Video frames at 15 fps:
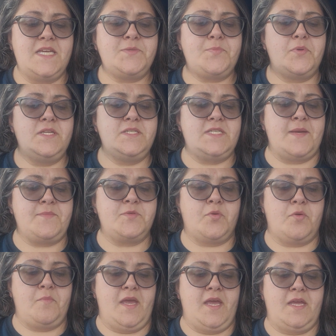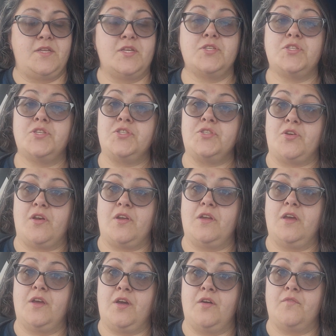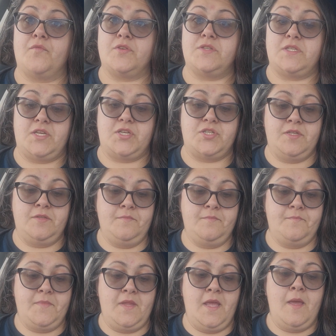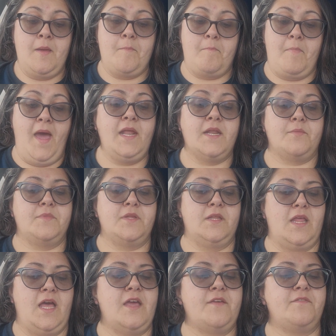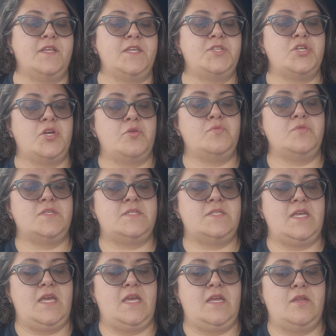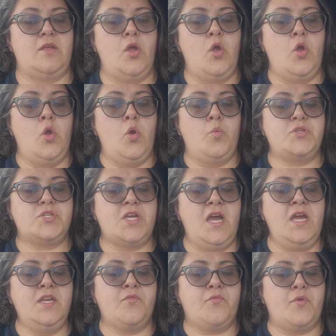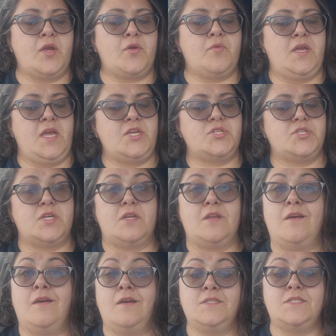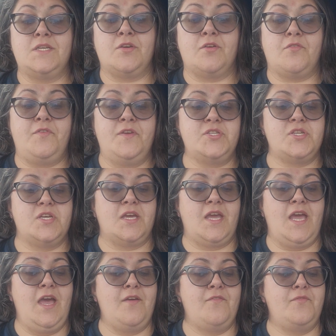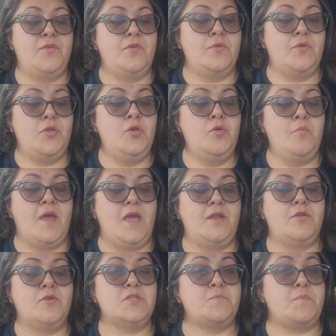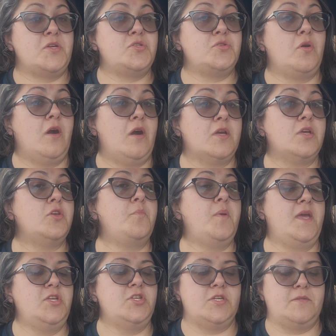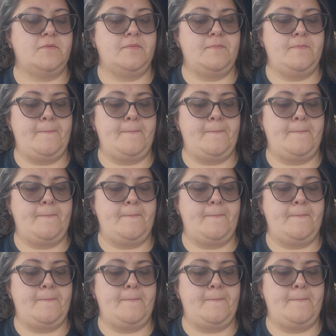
desperate attempts were made to start a conversation. Madam, the lively Jones essayed, which kind of recreation, hunting or fishing, have you made your special occupation?